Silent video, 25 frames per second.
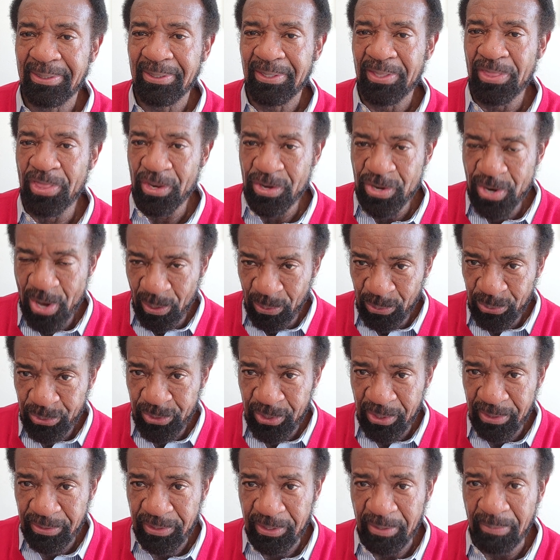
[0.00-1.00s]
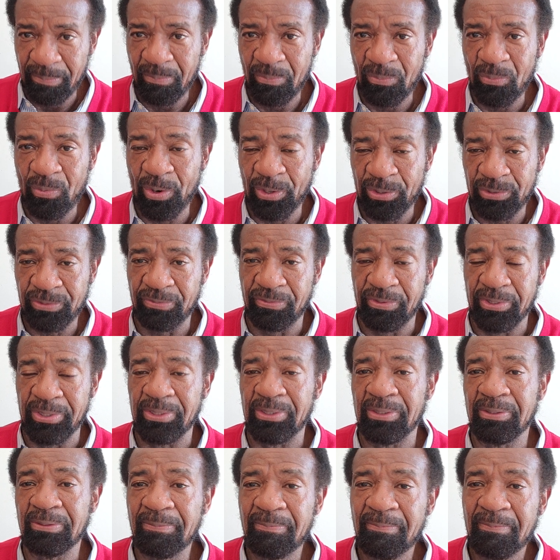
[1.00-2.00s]
the KNOW system works for
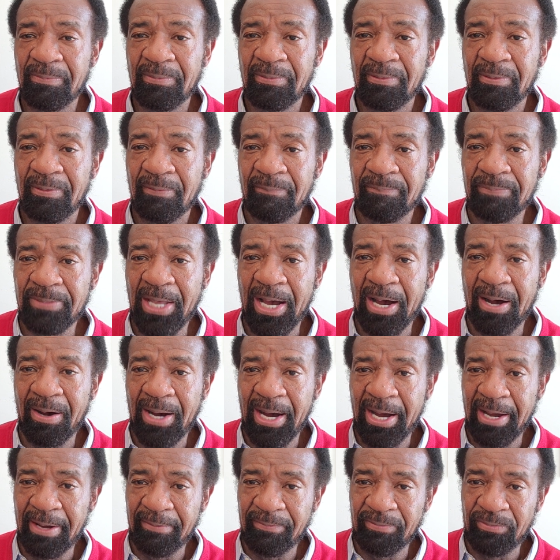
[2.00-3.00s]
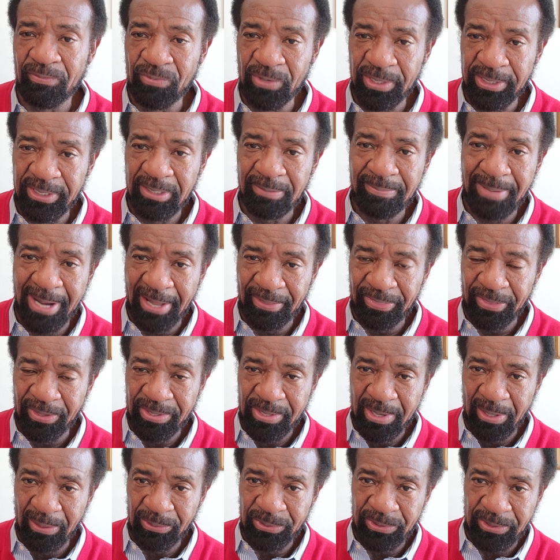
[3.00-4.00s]
you. Now, I've written about the
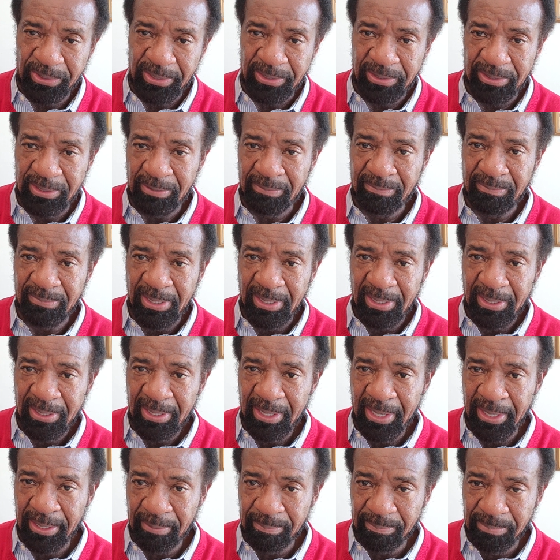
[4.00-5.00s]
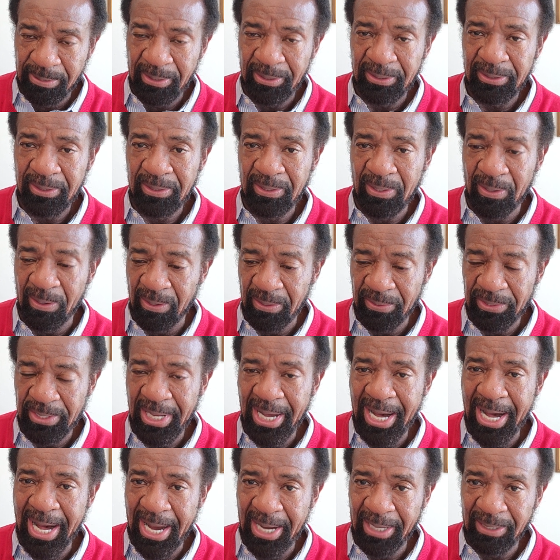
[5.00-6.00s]
KNOW system in a book called
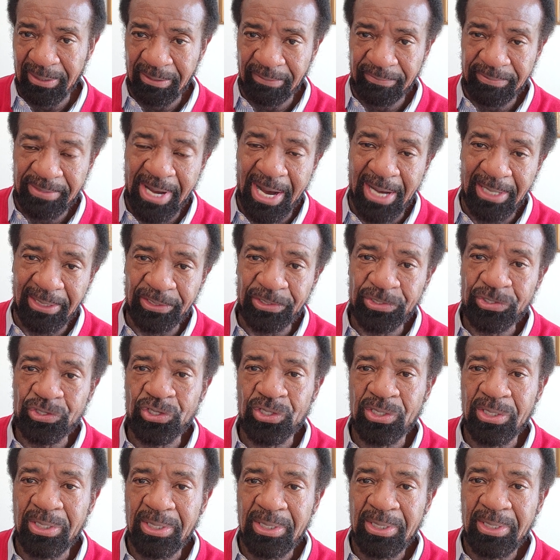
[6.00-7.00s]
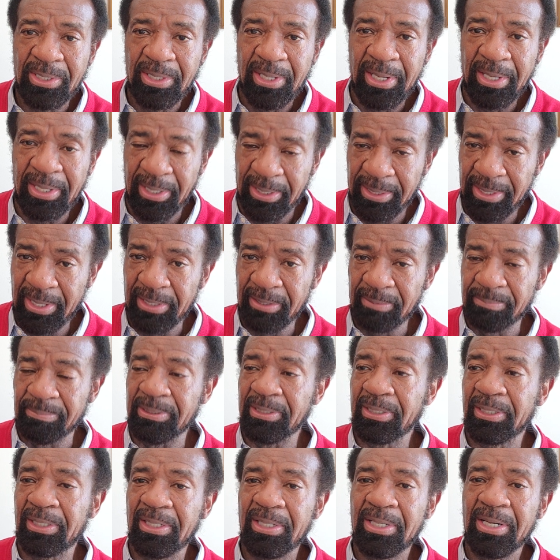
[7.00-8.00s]
The Isle of Knowledge, in another
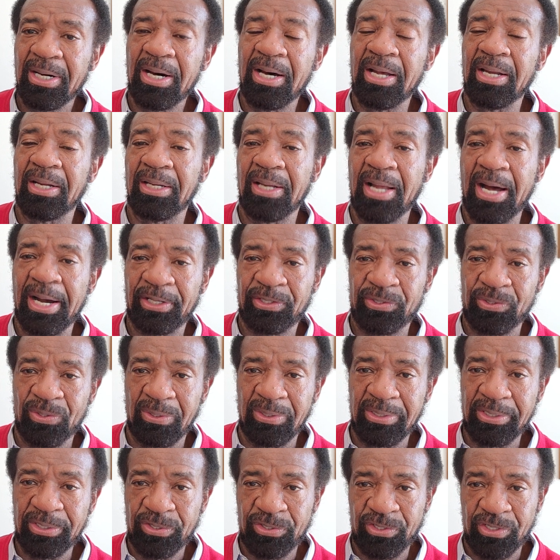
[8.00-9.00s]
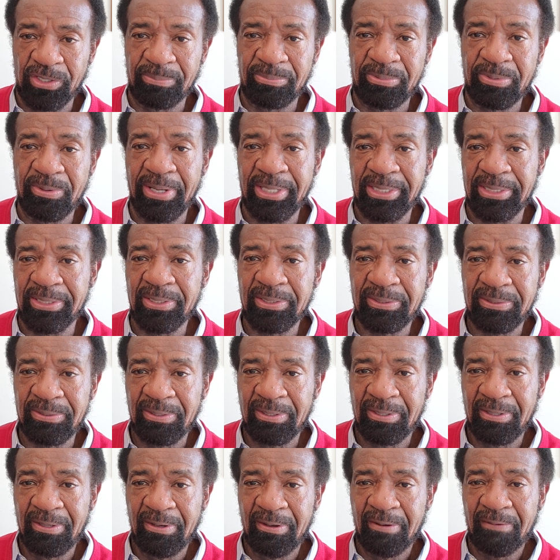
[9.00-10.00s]
book, Unlock Your Leadership Greatness.
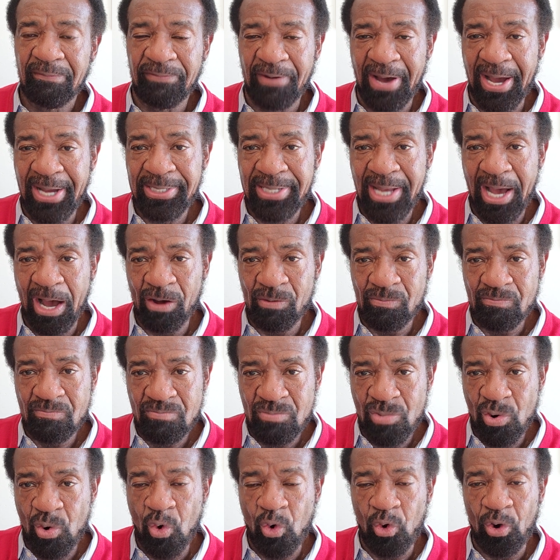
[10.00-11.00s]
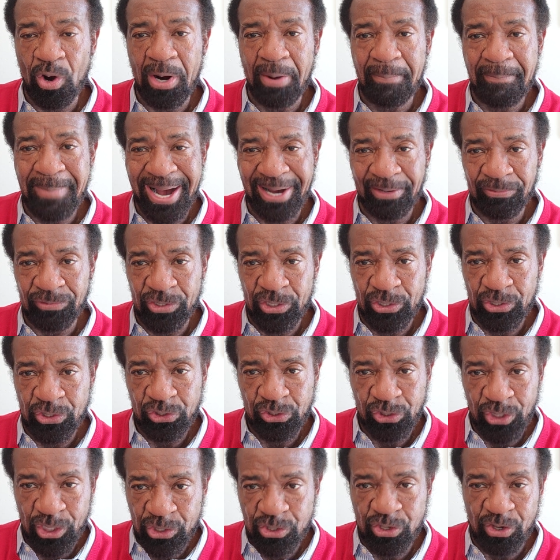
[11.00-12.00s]
Find out more about
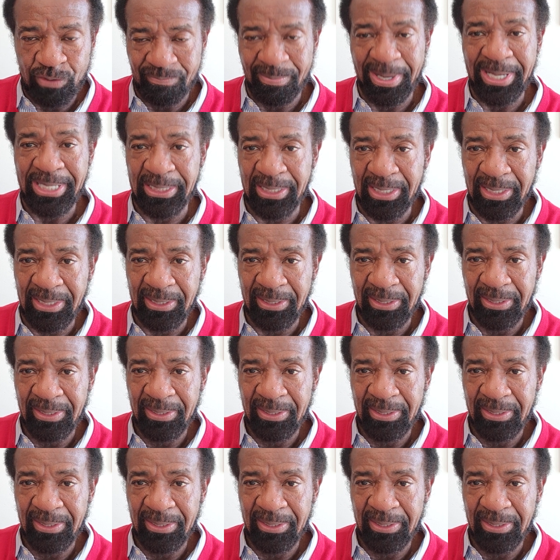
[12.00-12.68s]
decision making